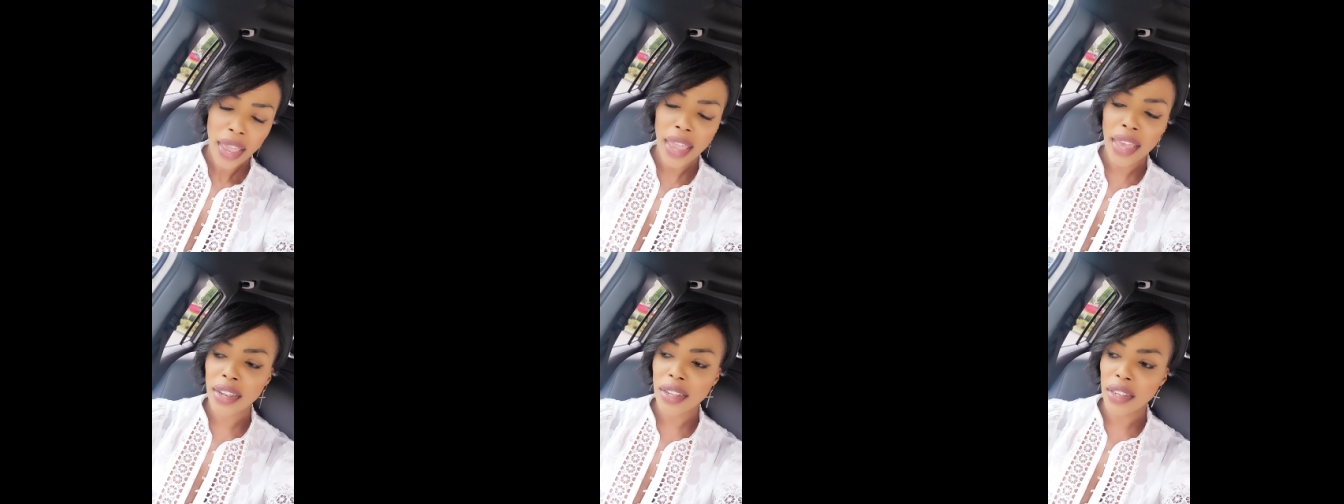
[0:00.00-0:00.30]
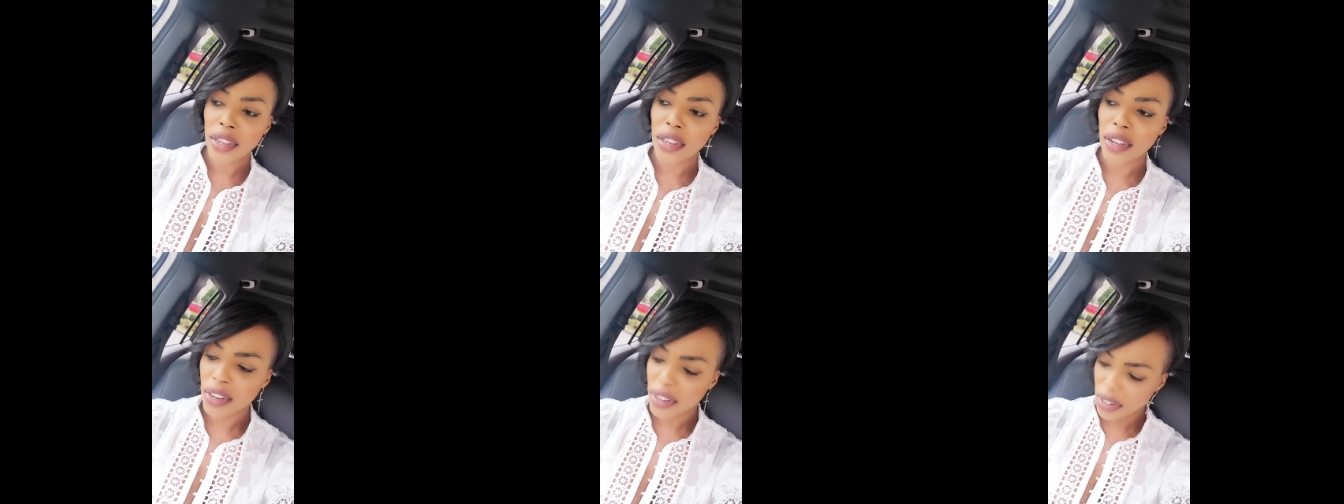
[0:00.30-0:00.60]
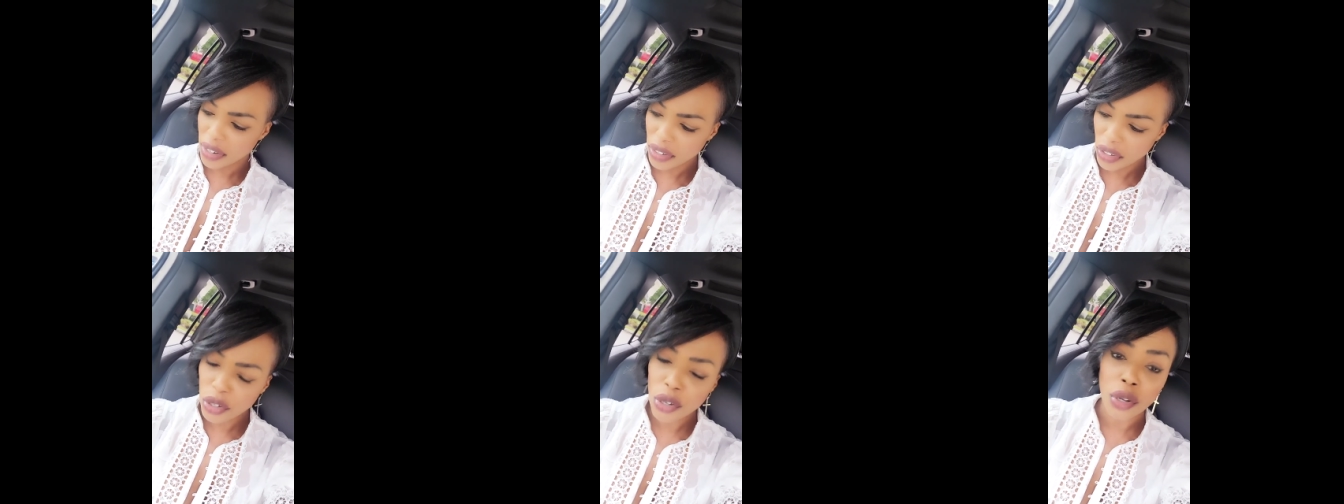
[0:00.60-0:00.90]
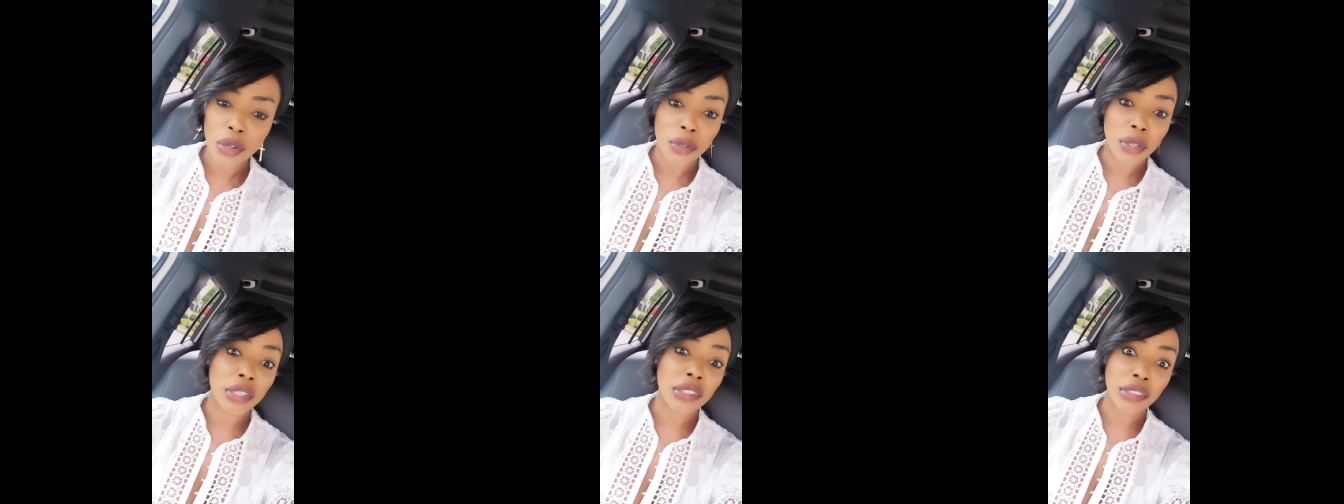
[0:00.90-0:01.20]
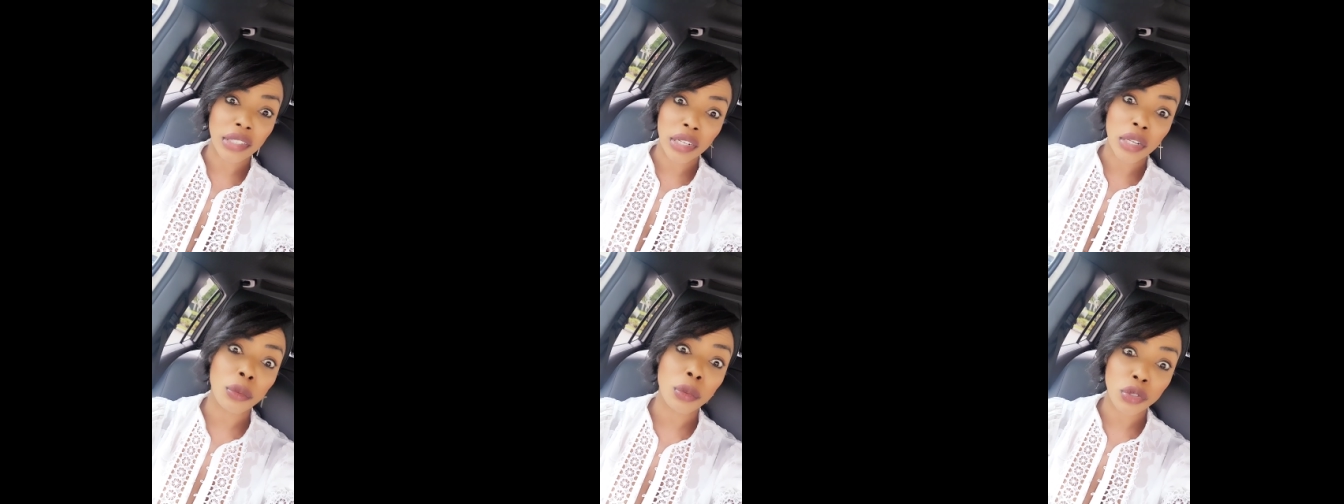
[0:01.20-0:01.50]
And you know, the
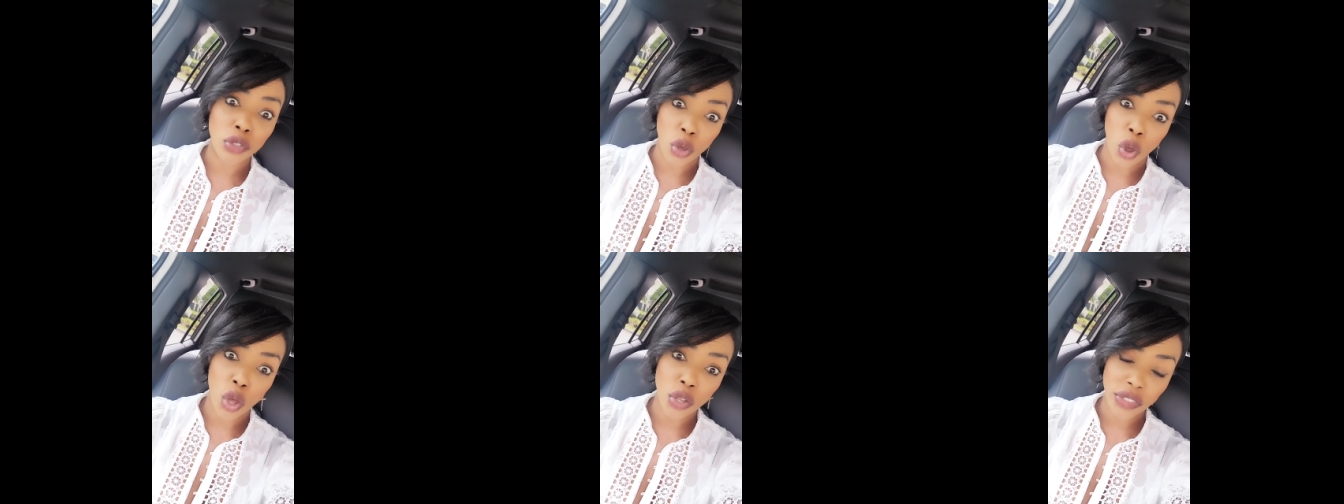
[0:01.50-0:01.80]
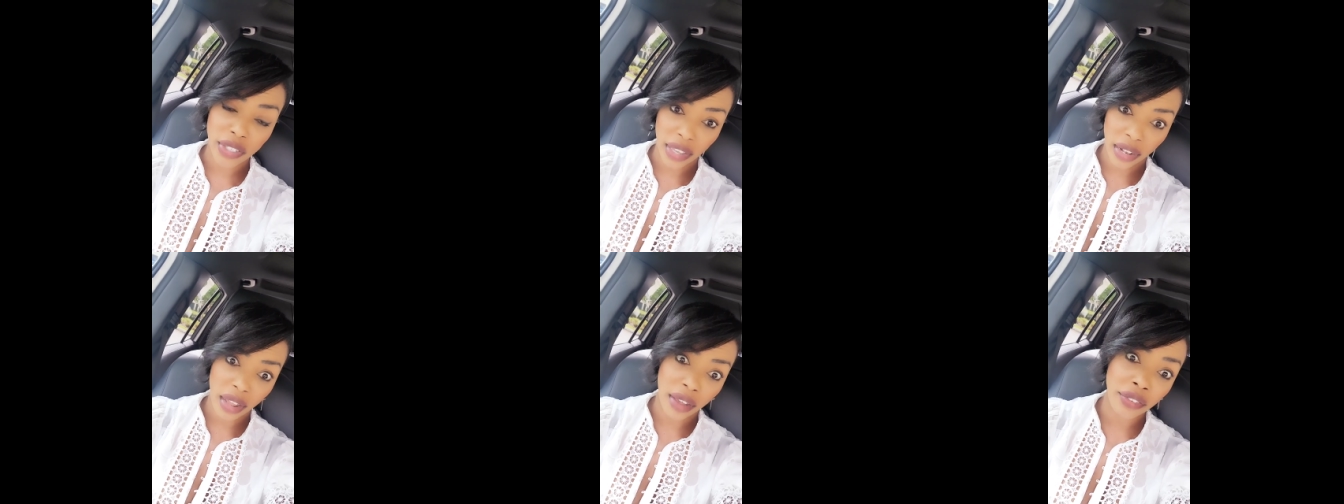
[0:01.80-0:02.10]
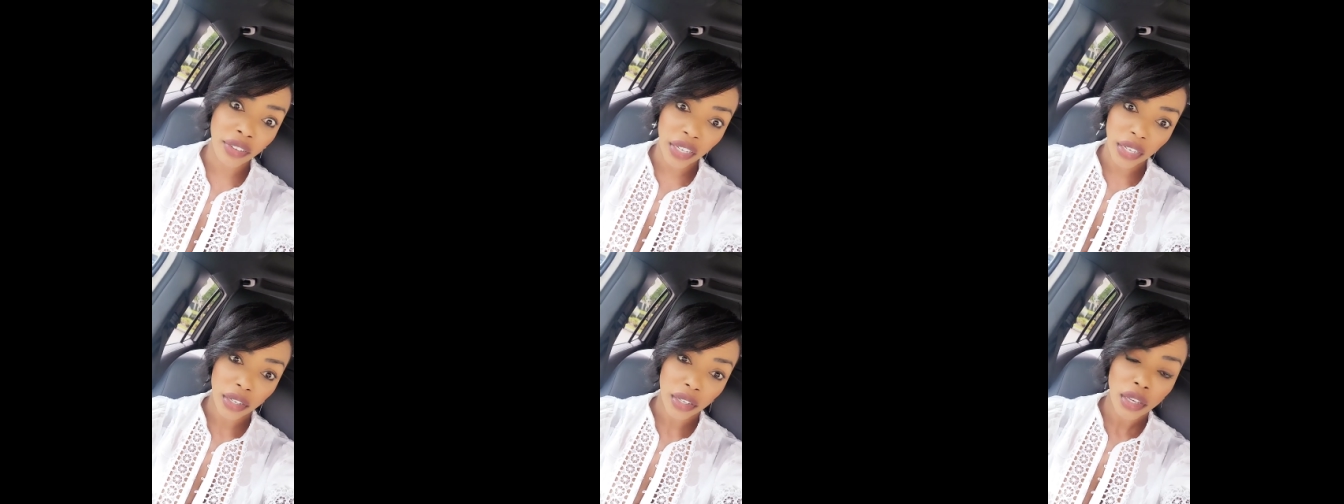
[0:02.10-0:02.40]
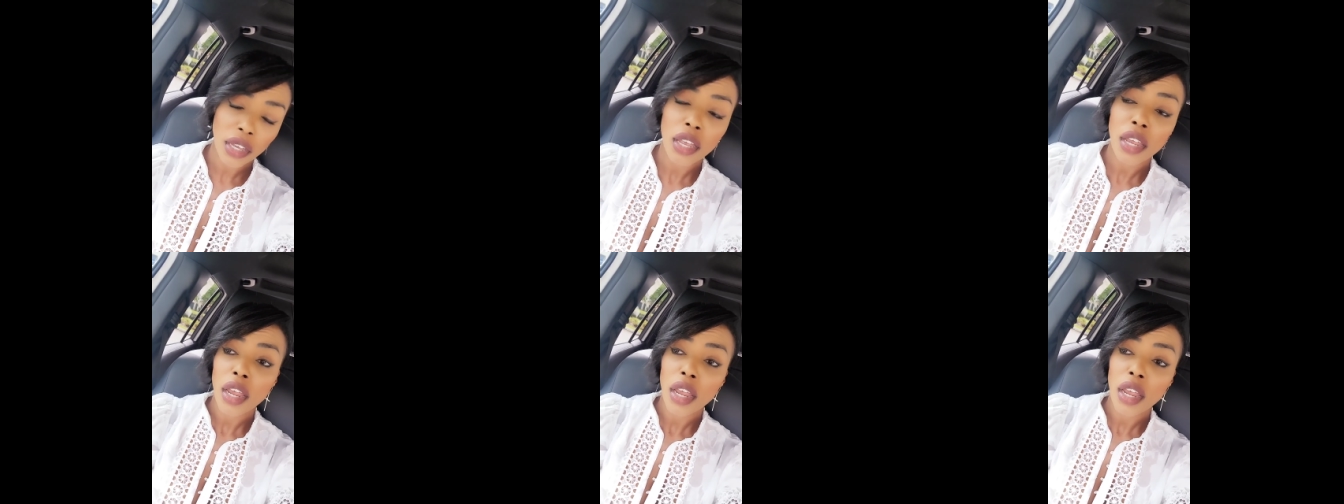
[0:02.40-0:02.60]
city was called Tel Aviv.